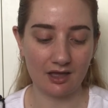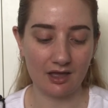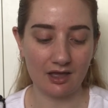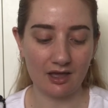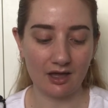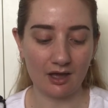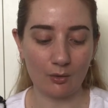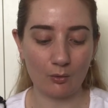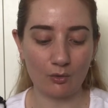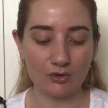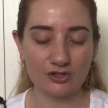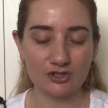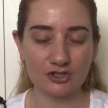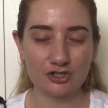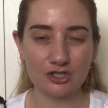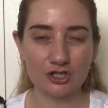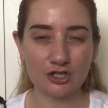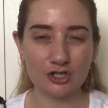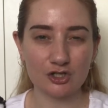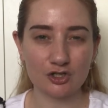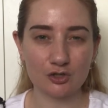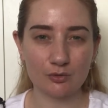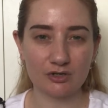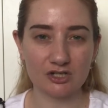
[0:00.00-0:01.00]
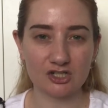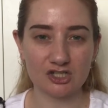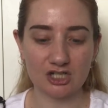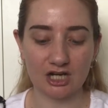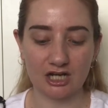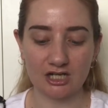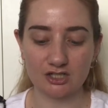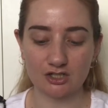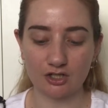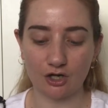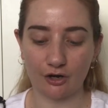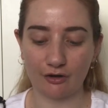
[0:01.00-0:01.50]
I wasn't too sure what shade
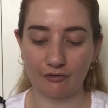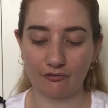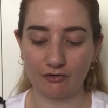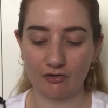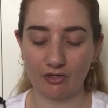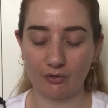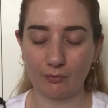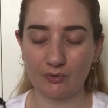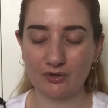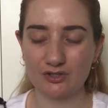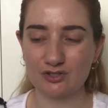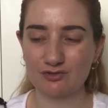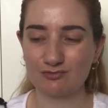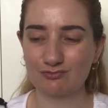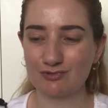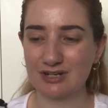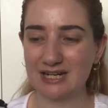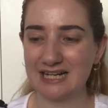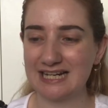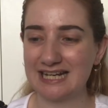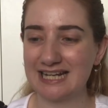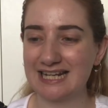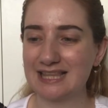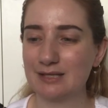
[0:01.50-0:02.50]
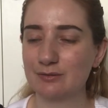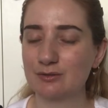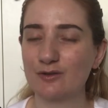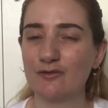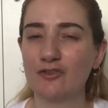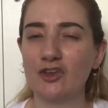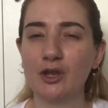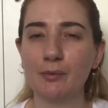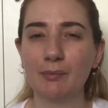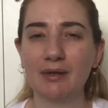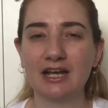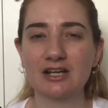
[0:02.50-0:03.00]
to go for. There was a
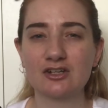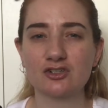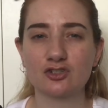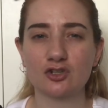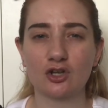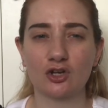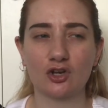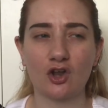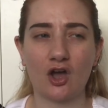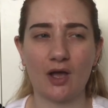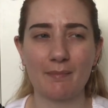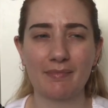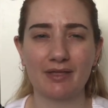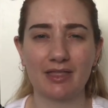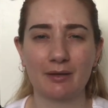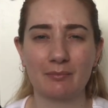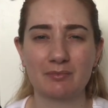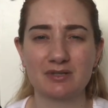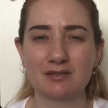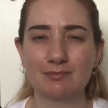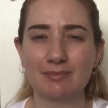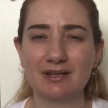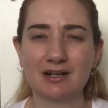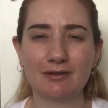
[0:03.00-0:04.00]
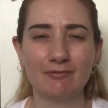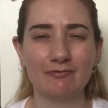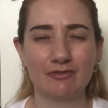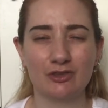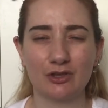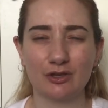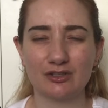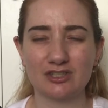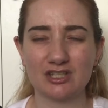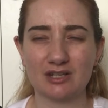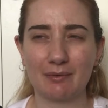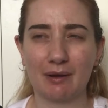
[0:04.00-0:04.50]
few pictures online, but it was a bit
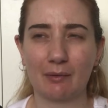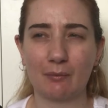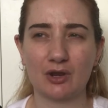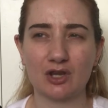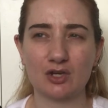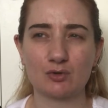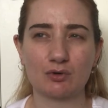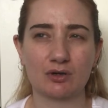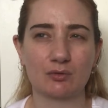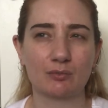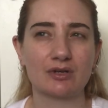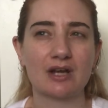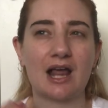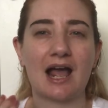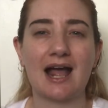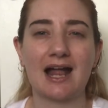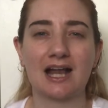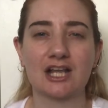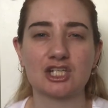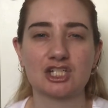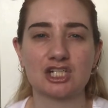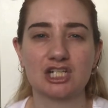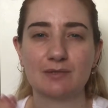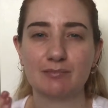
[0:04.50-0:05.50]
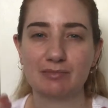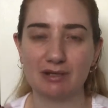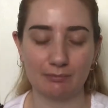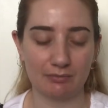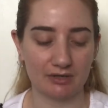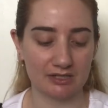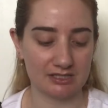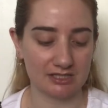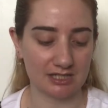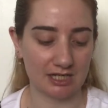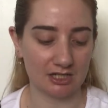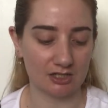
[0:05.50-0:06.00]
confusing about which one would actually be my
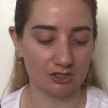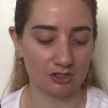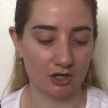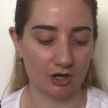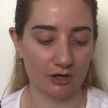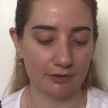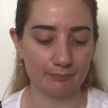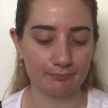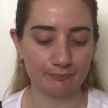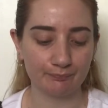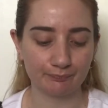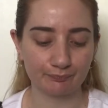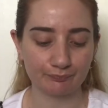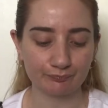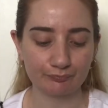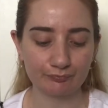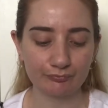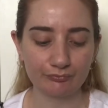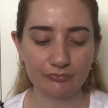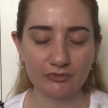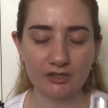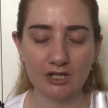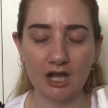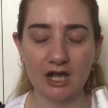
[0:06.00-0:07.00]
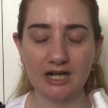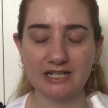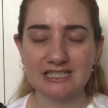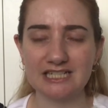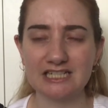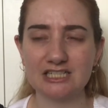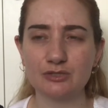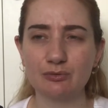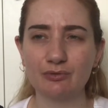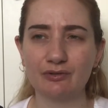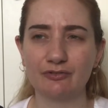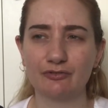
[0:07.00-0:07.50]
skin tone. I did
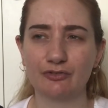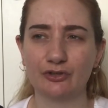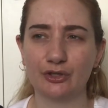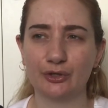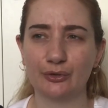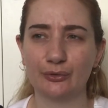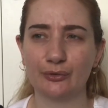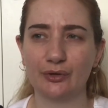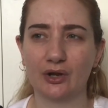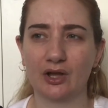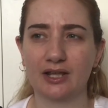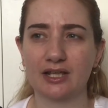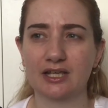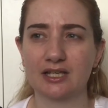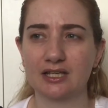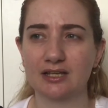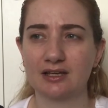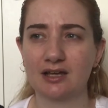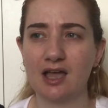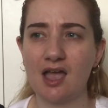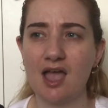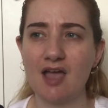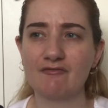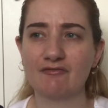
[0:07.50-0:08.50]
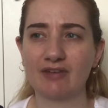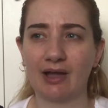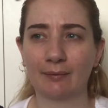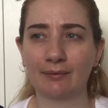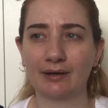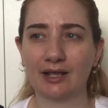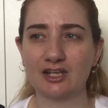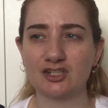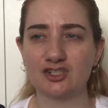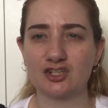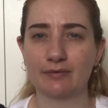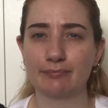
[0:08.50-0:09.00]
do a few
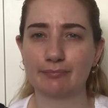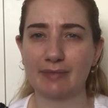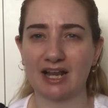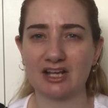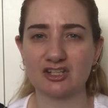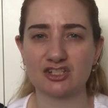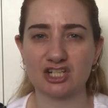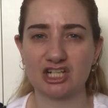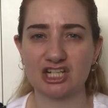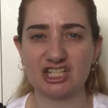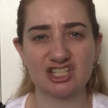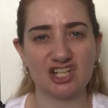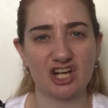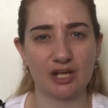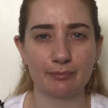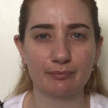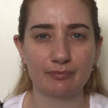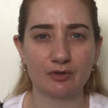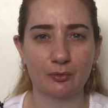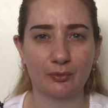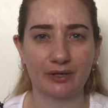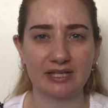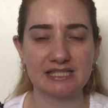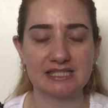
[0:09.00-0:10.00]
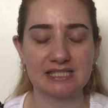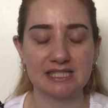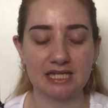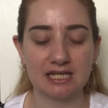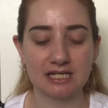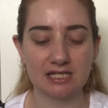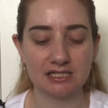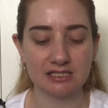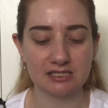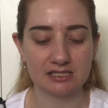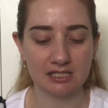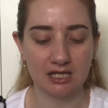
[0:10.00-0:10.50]
foundation matching type quiz
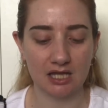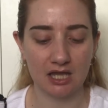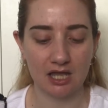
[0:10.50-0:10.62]
things,